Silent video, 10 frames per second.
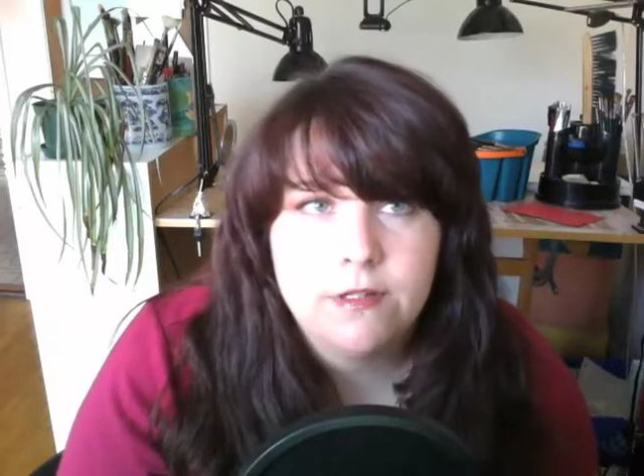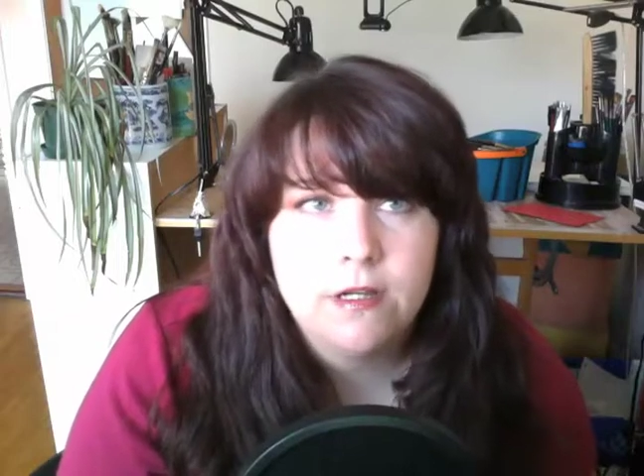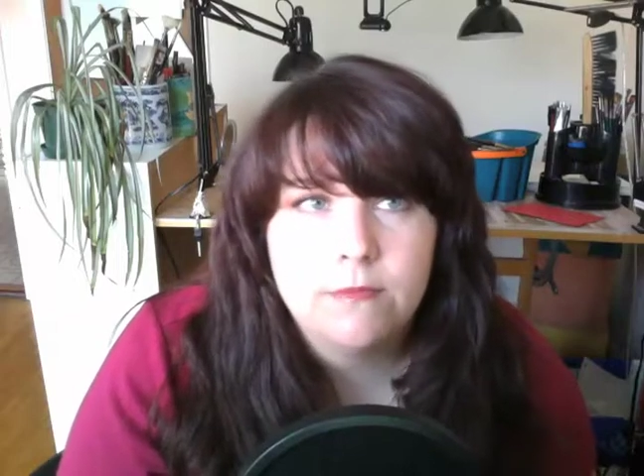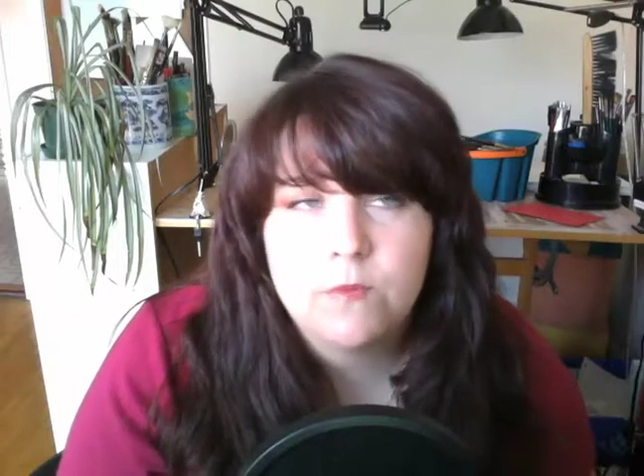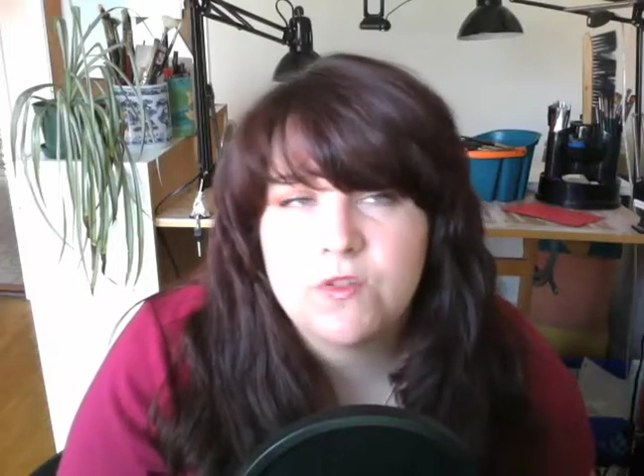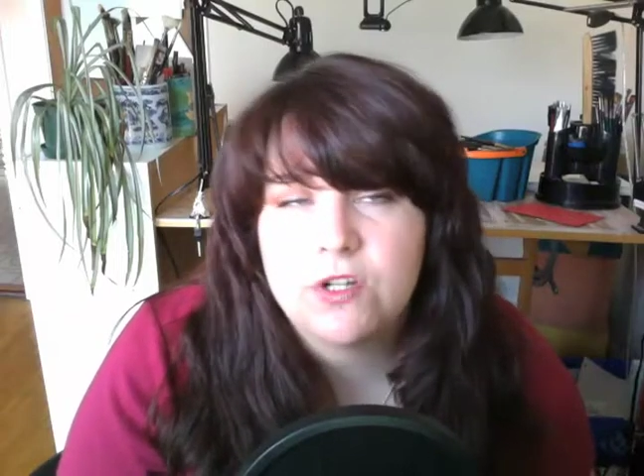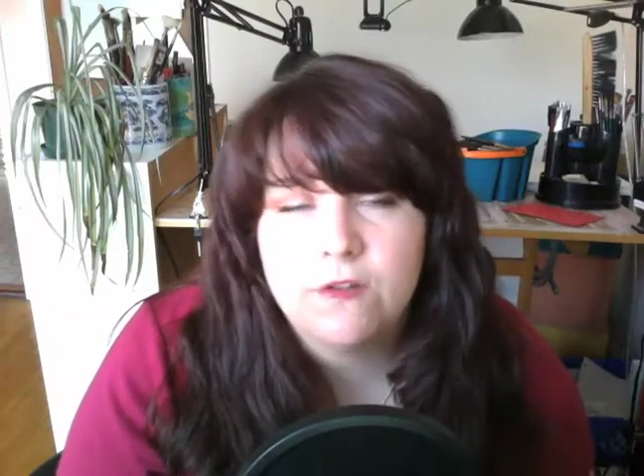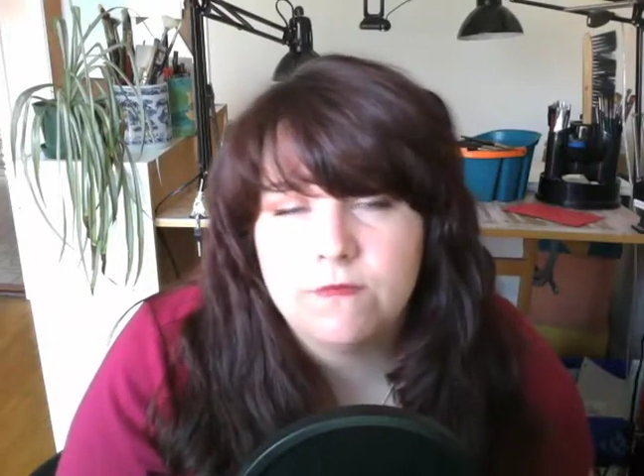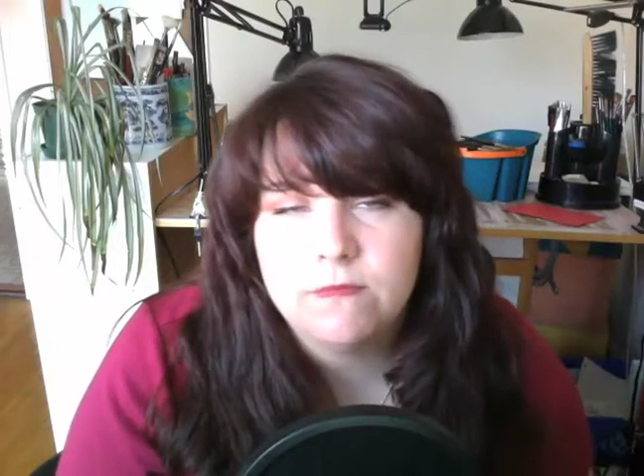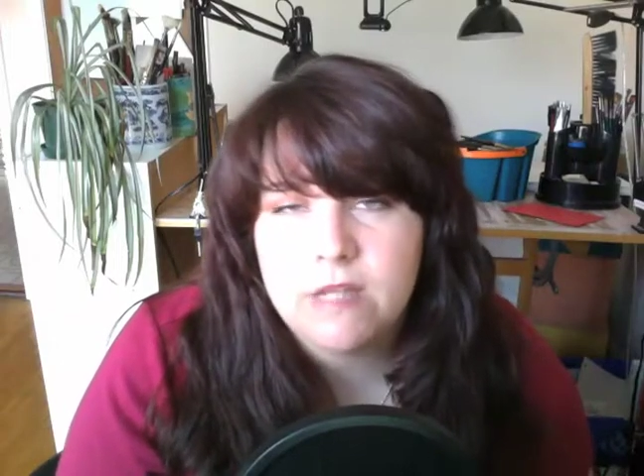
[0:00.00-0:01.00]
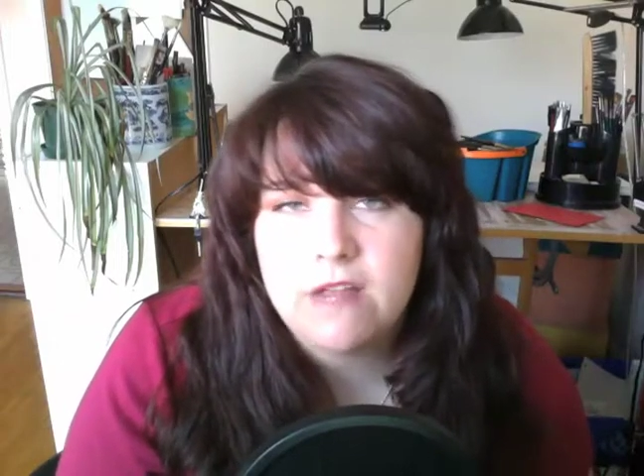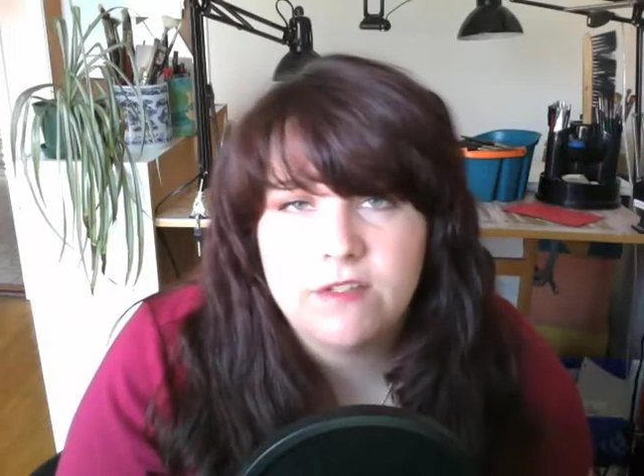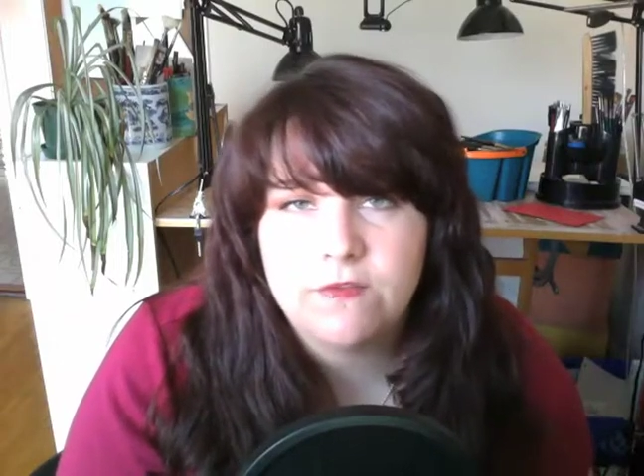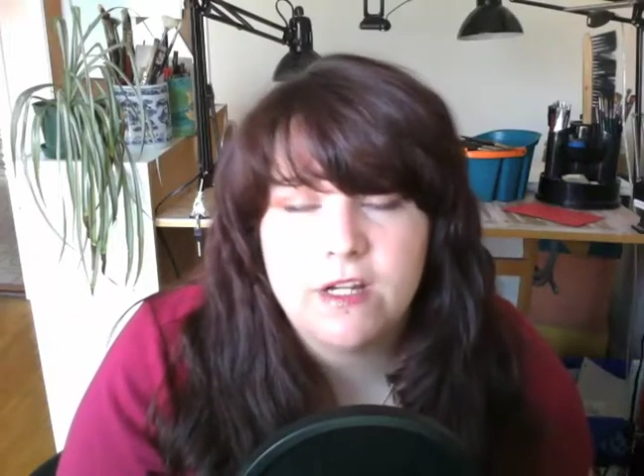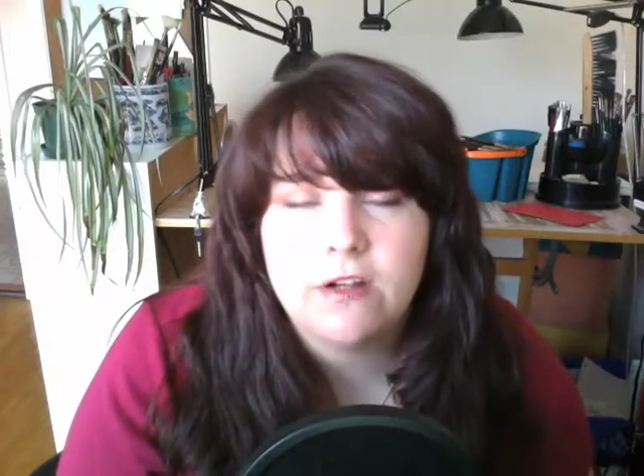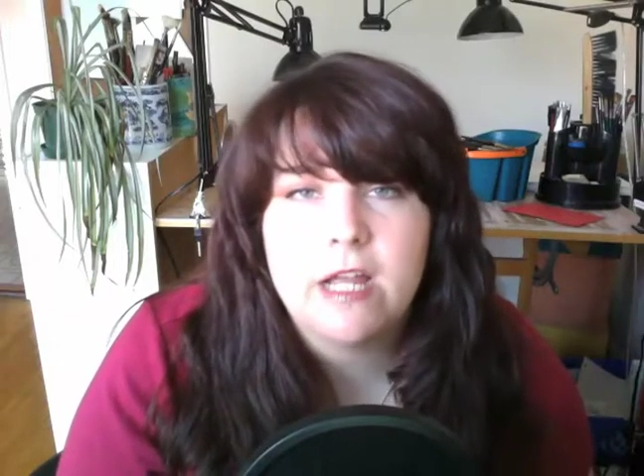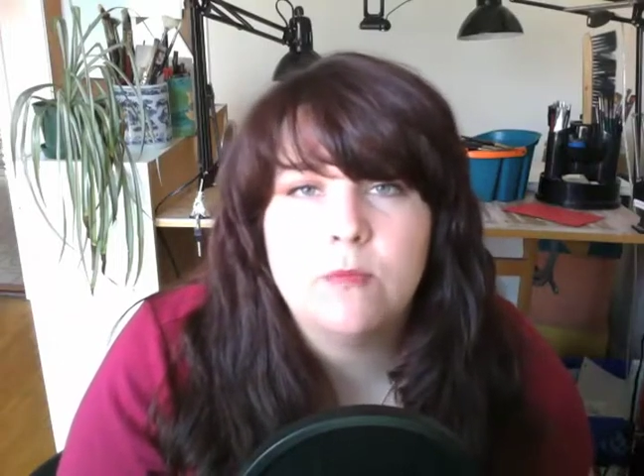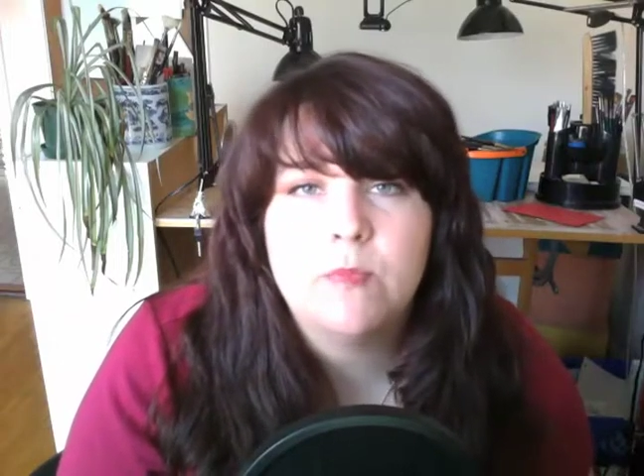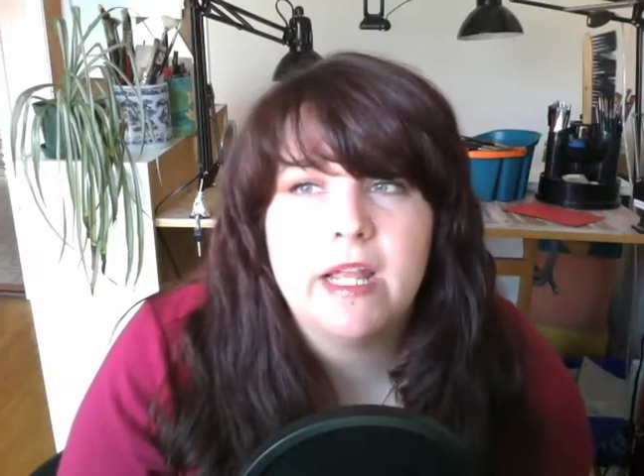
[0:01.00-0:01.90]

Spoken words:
I'm sure I'll have to figure it out.